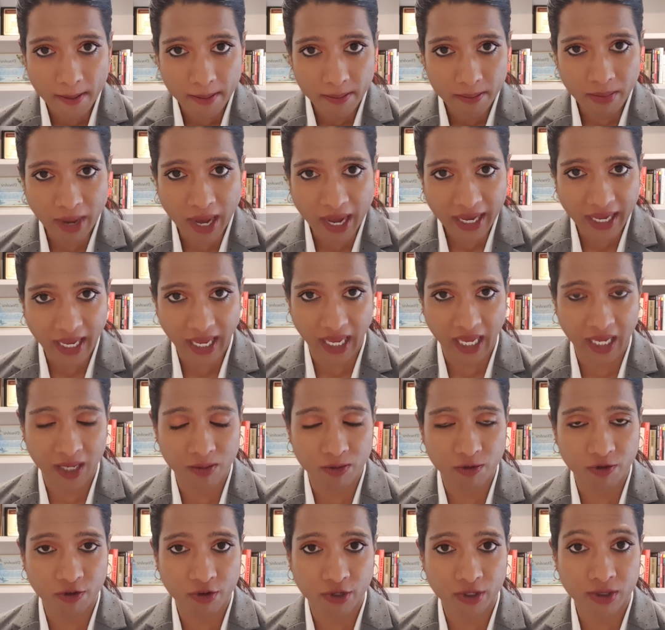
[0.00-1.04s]
My
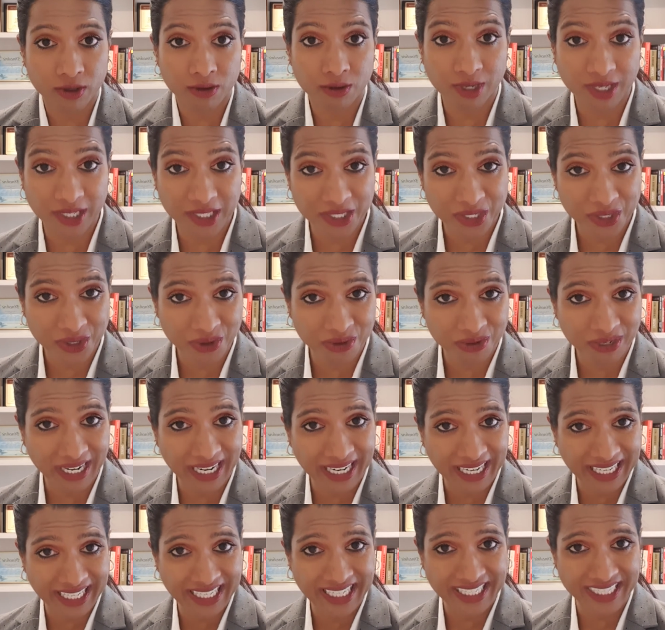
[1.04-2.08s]
aim for you is to
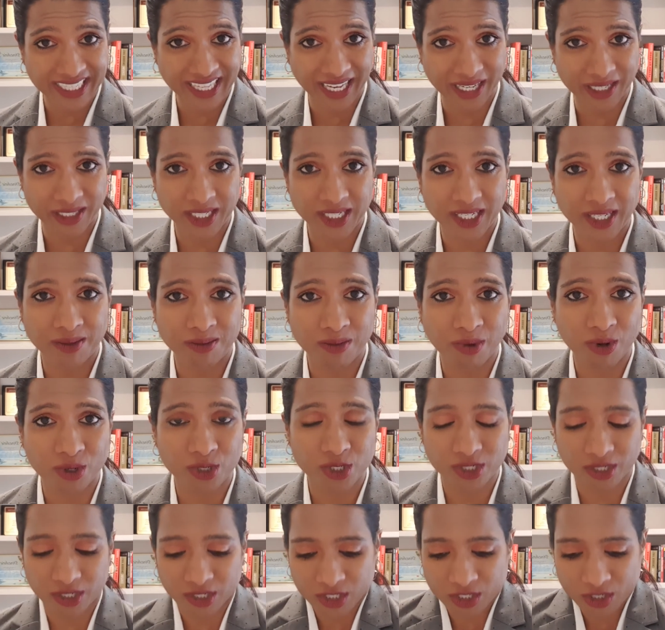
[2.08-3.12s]
release that emotion.